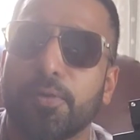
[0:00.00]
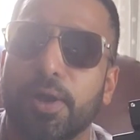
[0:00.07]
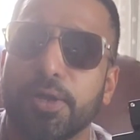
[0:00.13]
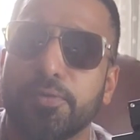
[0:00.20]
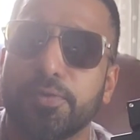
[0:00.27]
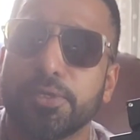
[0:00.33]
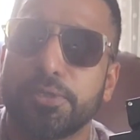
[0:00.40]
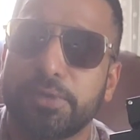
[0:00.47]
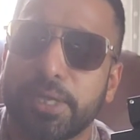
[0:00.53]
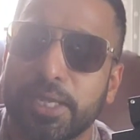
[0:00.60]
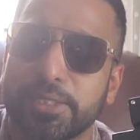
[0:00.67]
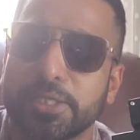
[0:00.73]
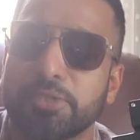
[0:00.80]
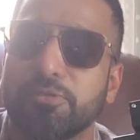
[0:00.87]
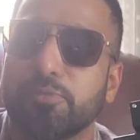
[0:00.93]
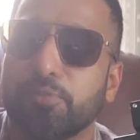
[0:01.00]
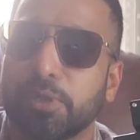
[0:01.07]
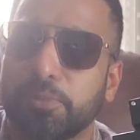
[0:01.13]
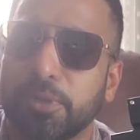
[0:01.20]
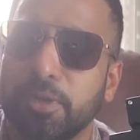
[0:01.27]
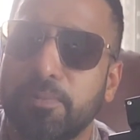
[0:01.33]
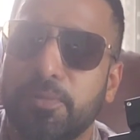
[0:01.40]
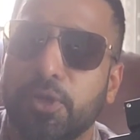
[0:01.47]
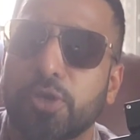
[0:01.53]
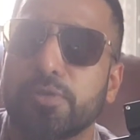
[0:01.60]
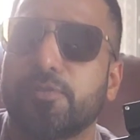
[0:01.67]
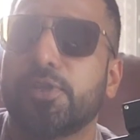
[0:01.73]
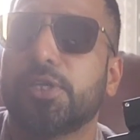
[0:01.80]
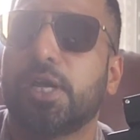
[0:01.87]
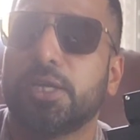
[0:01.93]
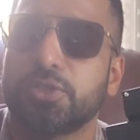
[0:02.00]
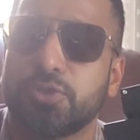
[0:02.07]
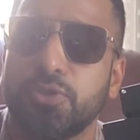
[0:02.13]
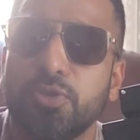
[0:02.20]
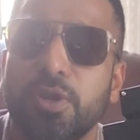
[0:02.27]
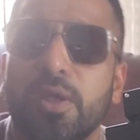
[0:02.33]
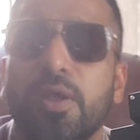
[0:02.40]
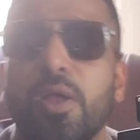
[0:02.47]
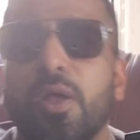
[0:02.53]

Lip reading: adverse reaction from people because of that harsh note.